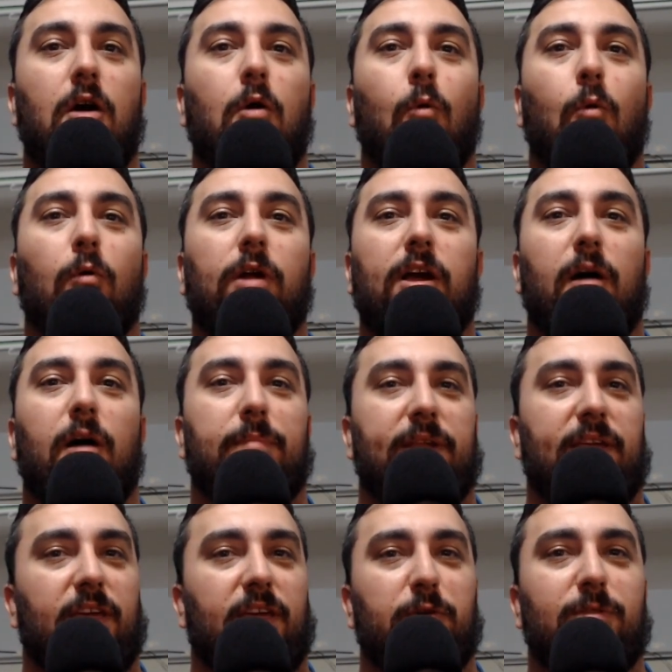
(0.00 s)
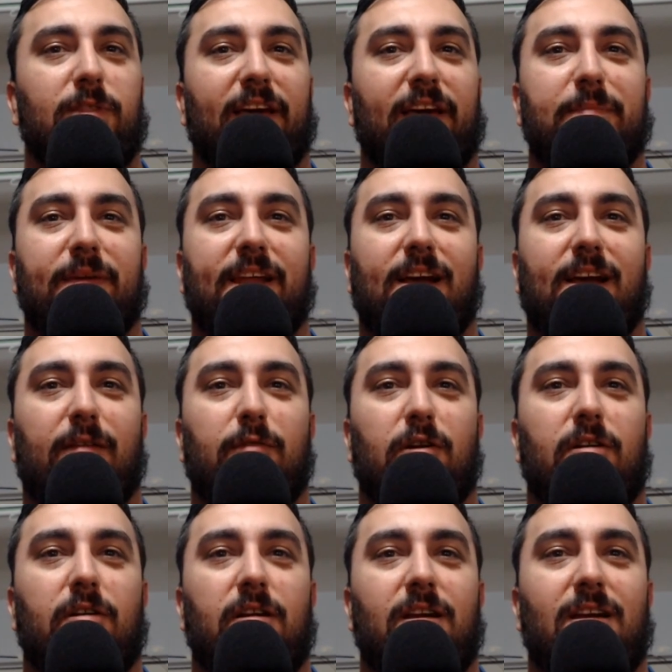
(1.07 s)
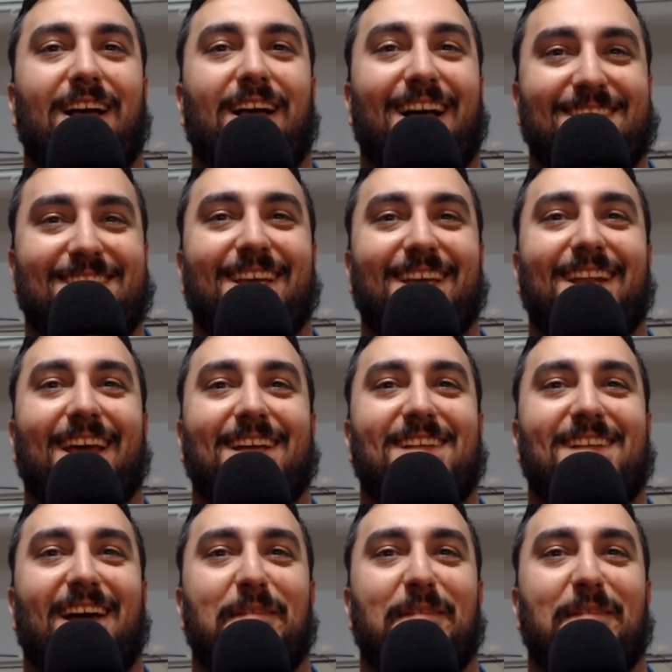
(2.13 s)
or company that you'd like me to cover. I'll see you next time.